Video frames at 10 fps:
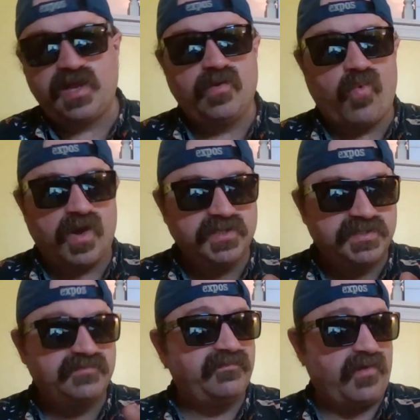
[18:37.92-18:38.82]
It
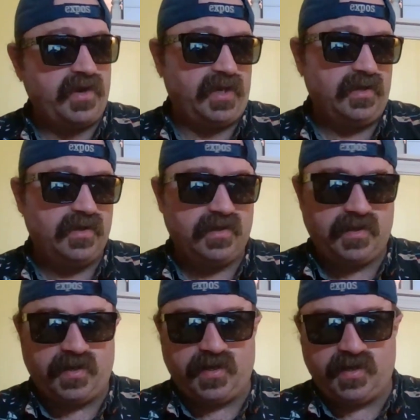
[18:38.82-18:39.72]
was funny.
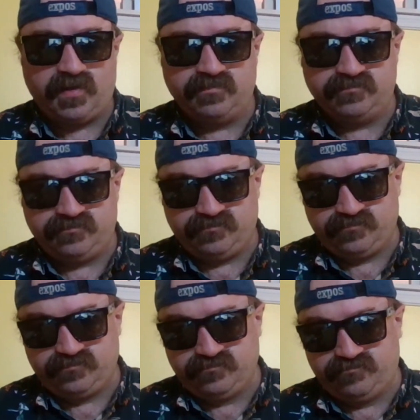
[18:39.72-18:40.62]

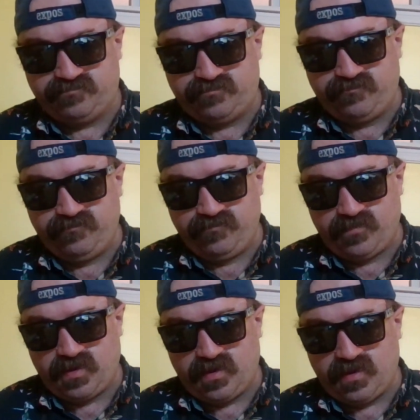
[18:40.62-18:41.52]

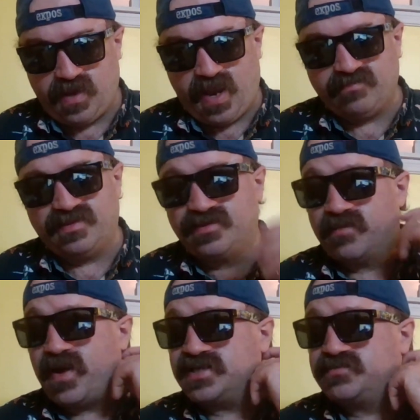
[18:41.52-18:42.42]

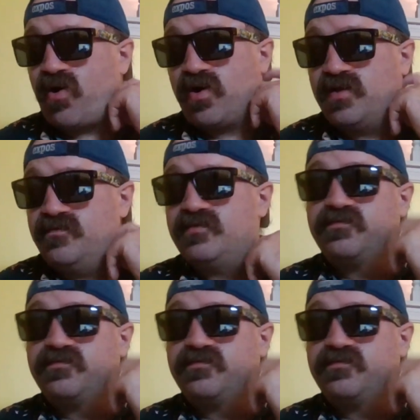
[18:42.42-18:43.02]
The best part of